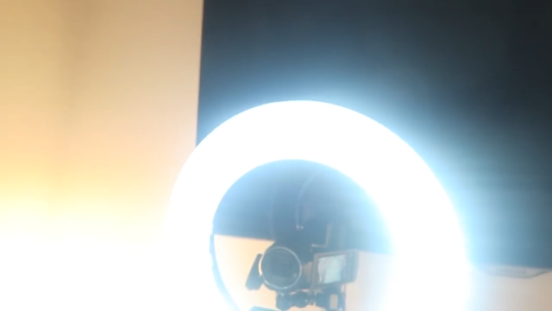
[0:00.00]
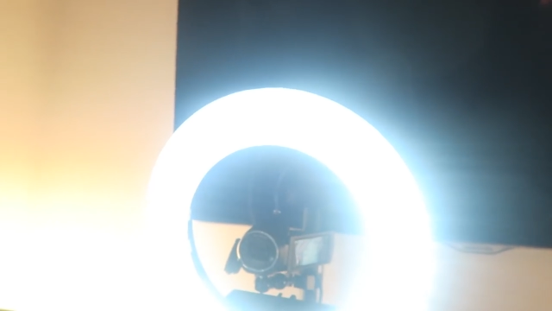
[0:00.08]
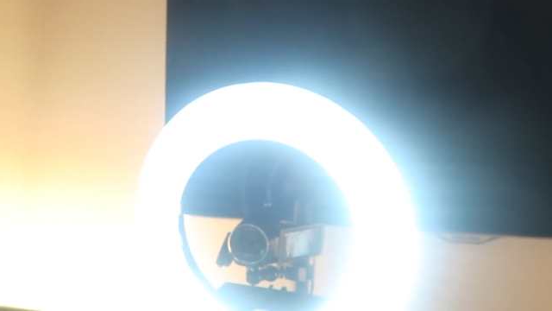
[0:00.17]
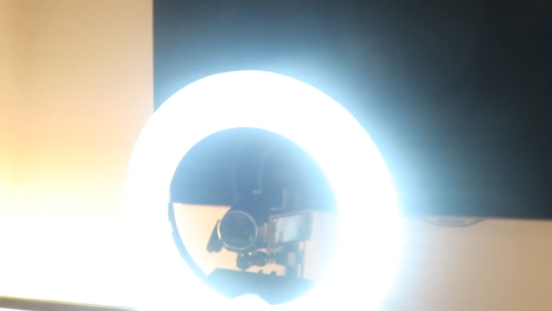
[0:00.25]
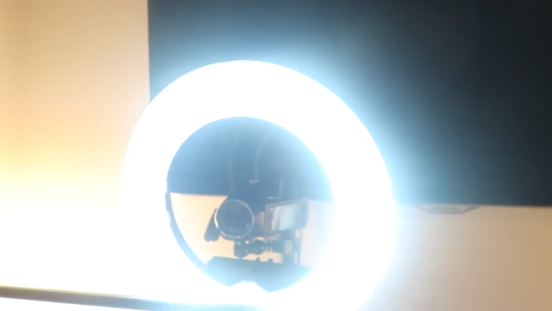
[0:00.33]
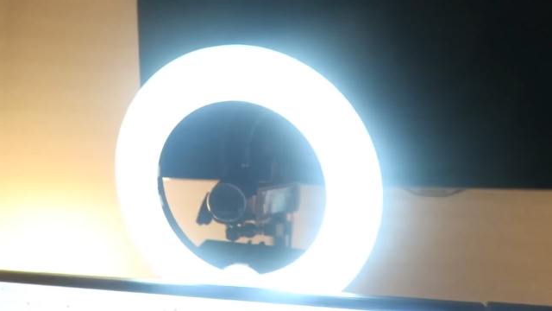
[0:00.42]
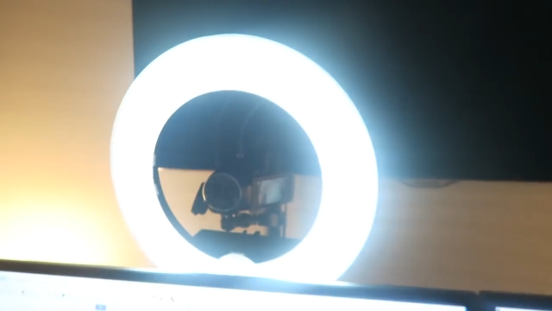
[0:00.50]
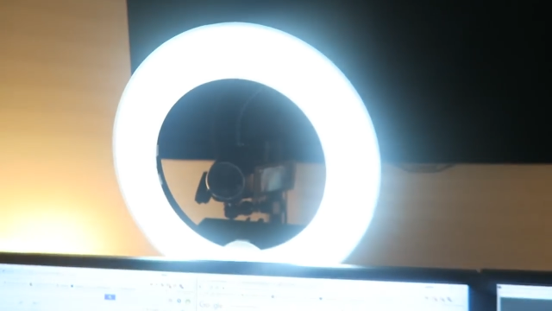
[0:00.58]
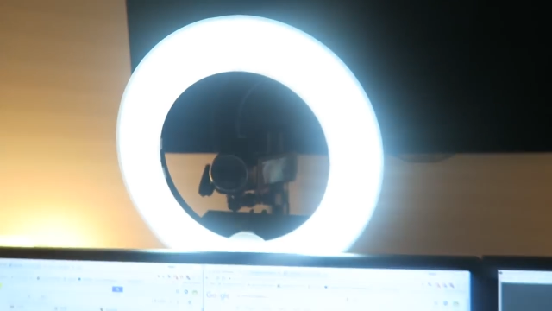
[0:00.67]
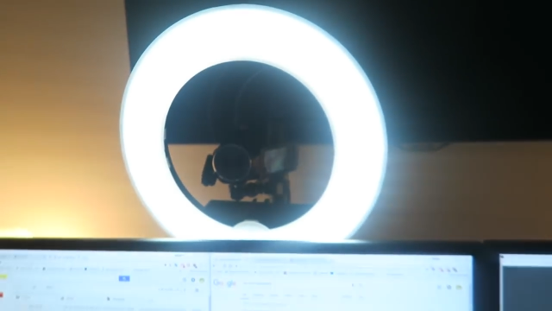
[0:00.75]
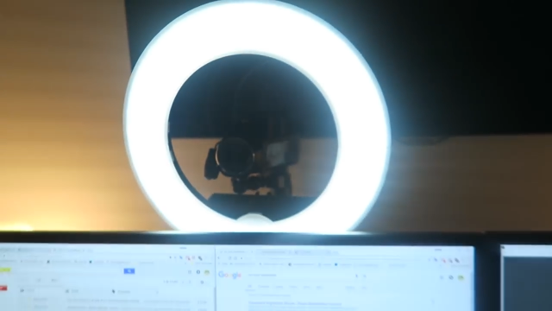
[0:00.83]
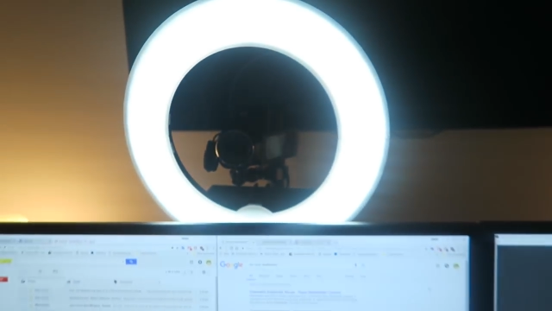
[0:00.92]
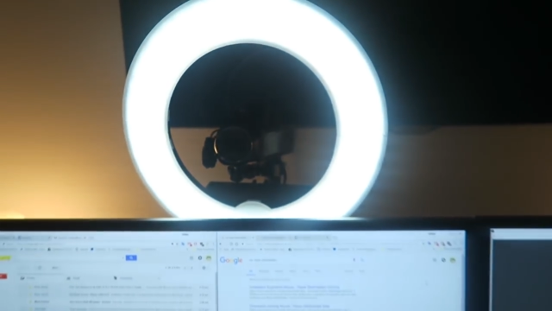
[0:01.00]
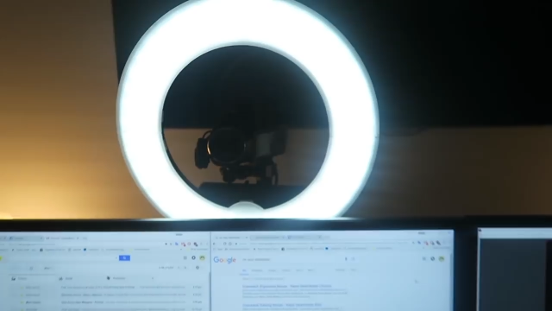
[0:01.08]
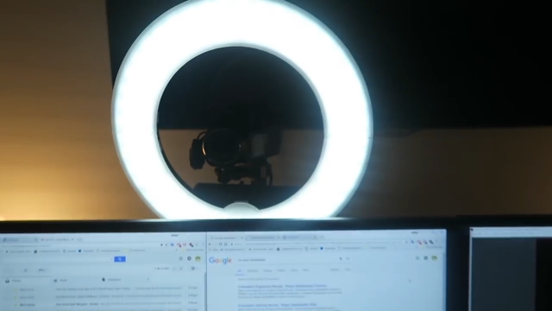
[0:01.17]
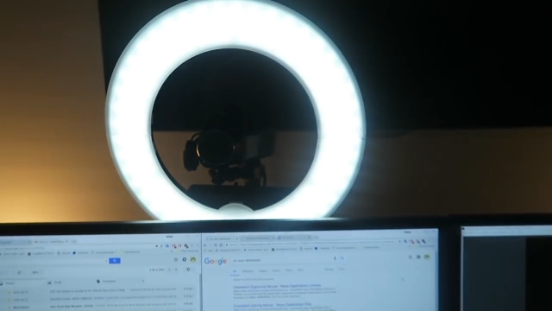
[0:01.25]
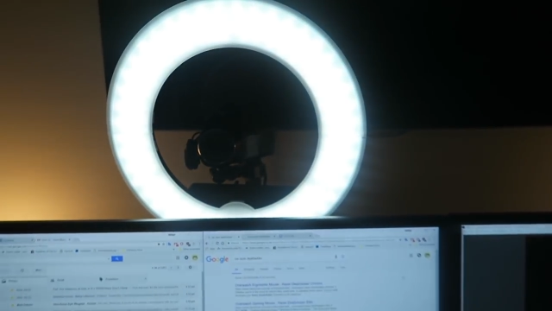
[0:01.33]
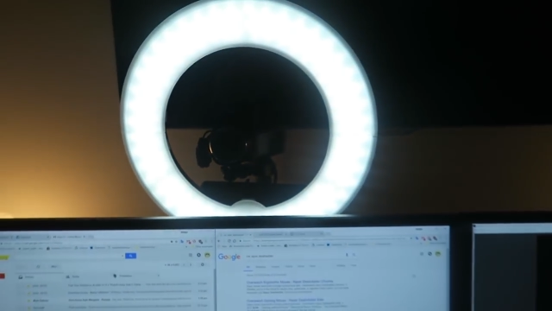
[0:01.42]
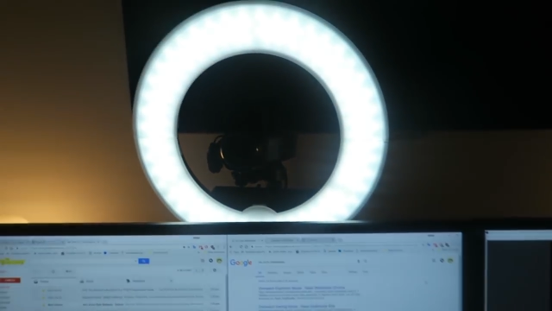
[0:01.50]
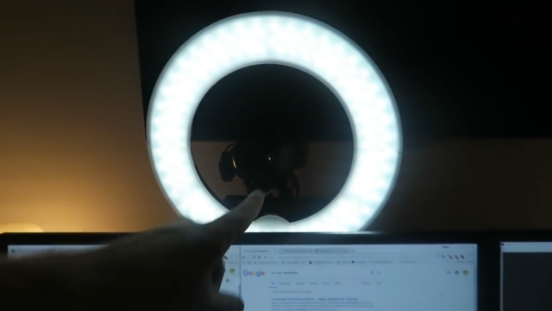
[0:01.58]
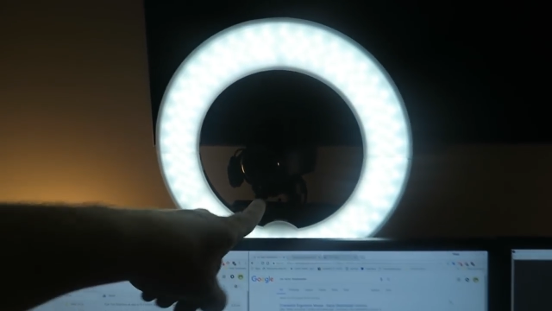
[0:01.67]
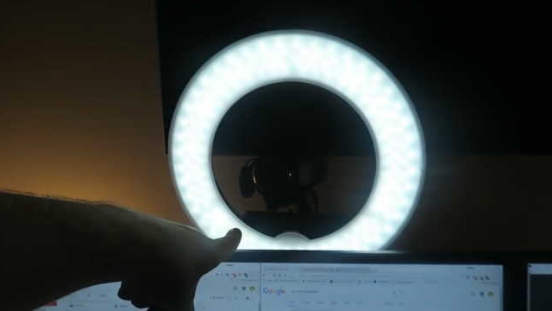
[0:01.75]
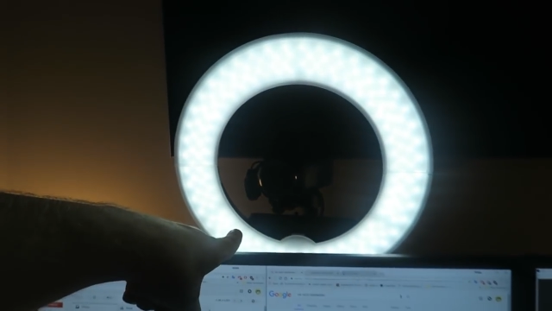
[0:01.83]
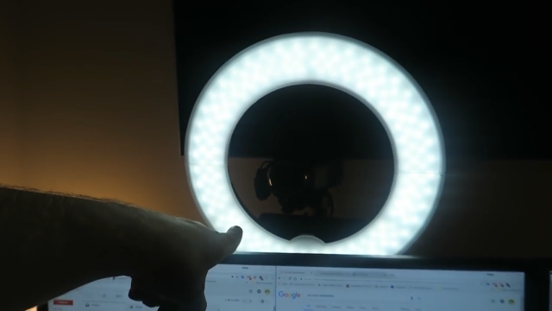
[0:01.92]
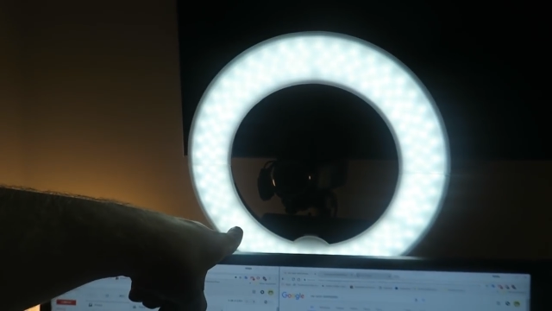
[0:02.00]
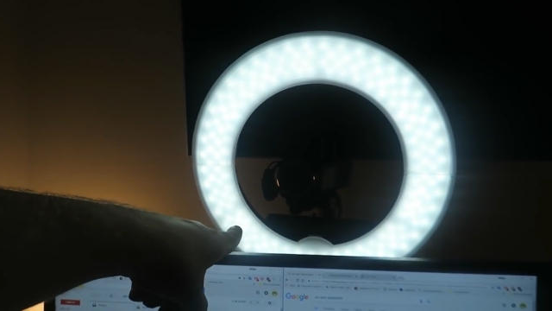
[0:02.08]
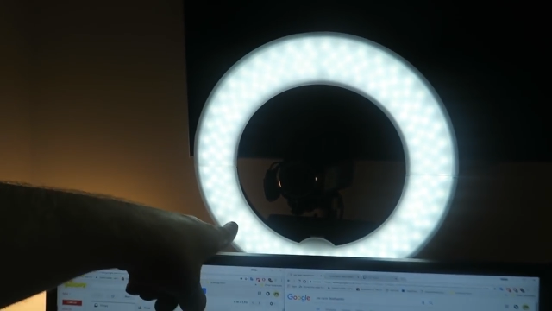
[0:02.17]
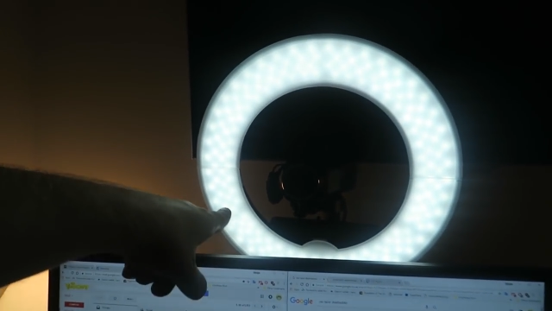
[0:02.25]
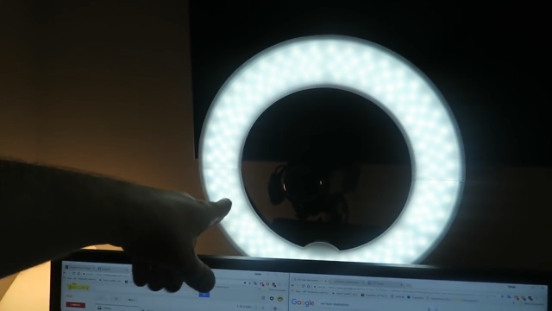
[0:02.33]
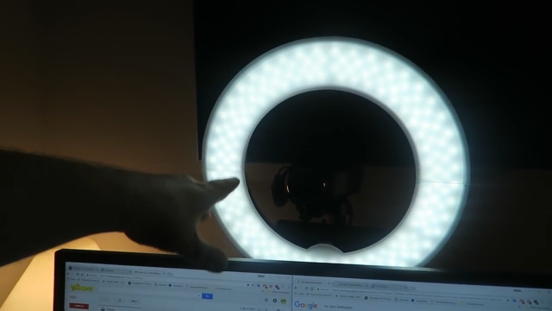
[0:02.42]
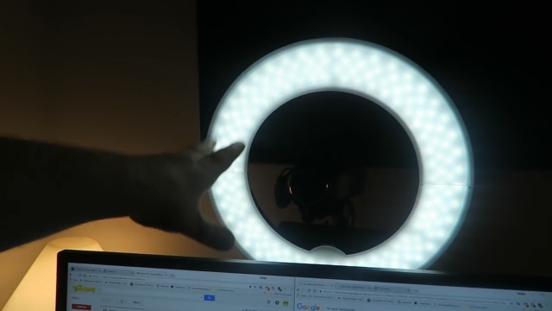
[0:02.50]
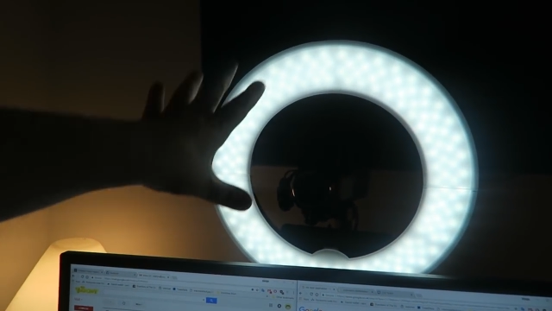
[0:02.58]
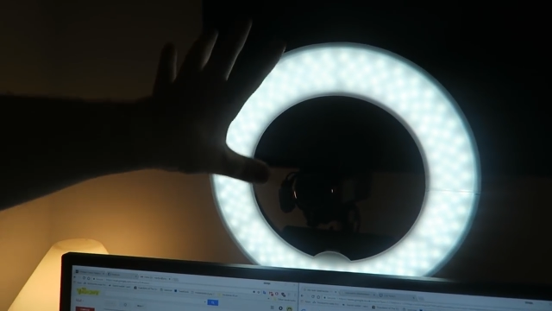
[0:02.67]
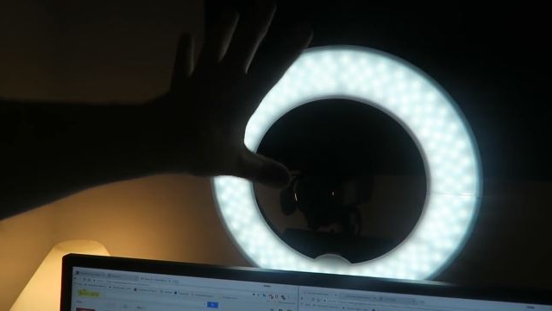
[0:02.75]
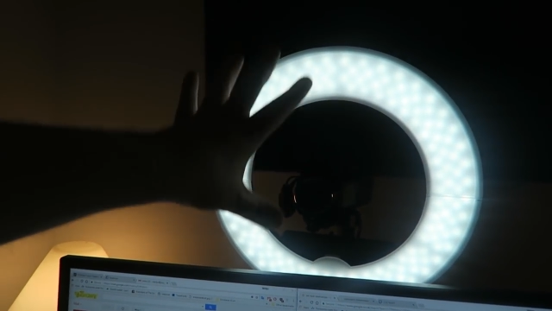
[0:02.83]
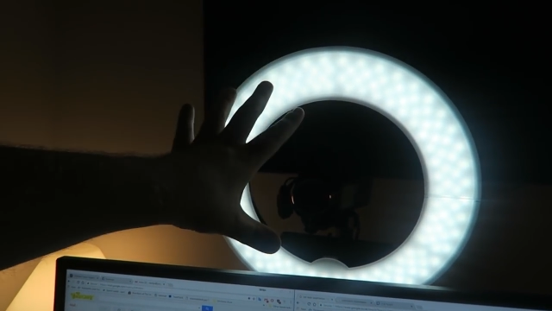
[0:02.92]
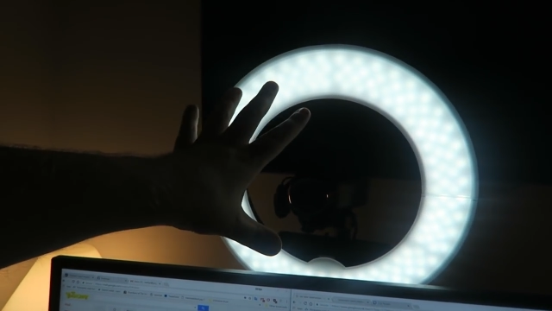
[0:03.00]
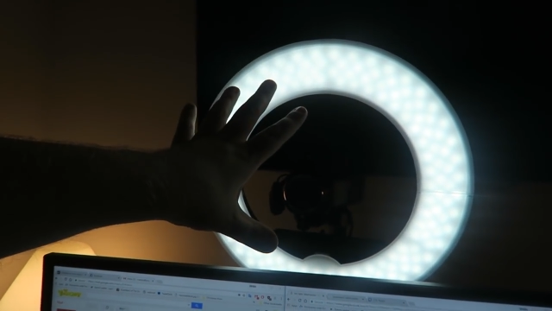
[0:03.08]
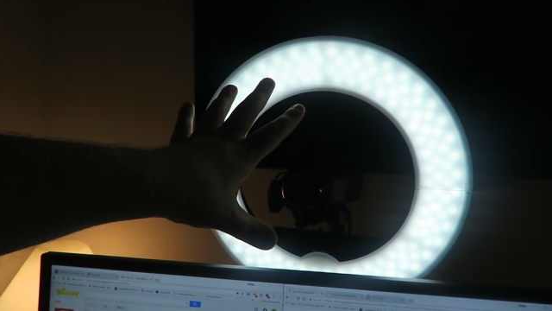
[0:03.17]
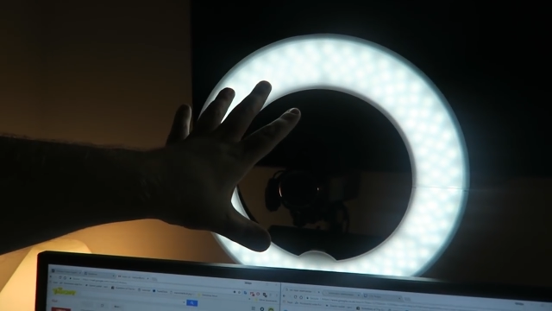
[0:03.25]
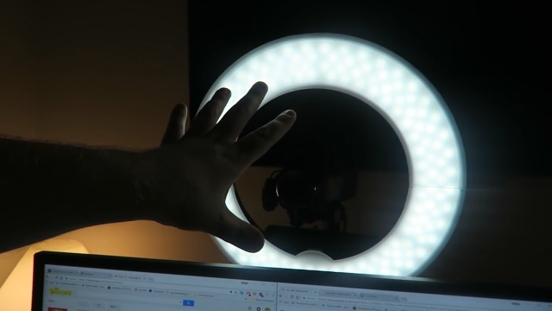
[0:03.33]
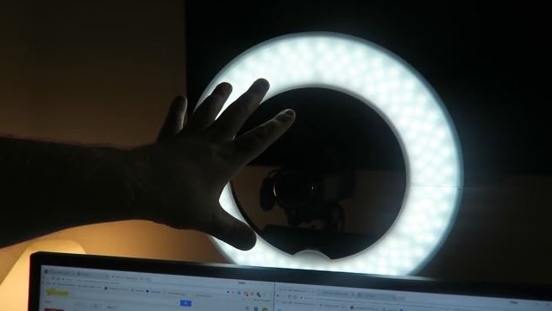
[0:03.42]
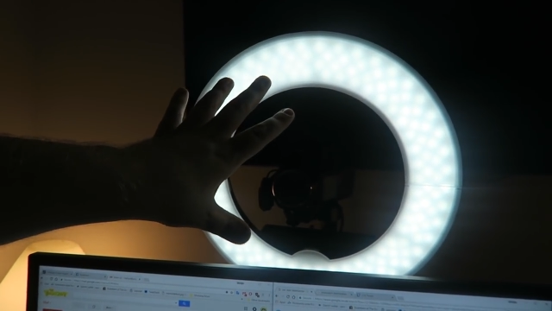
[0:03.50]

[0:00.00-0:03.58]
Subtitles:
[unreadable: no face in view]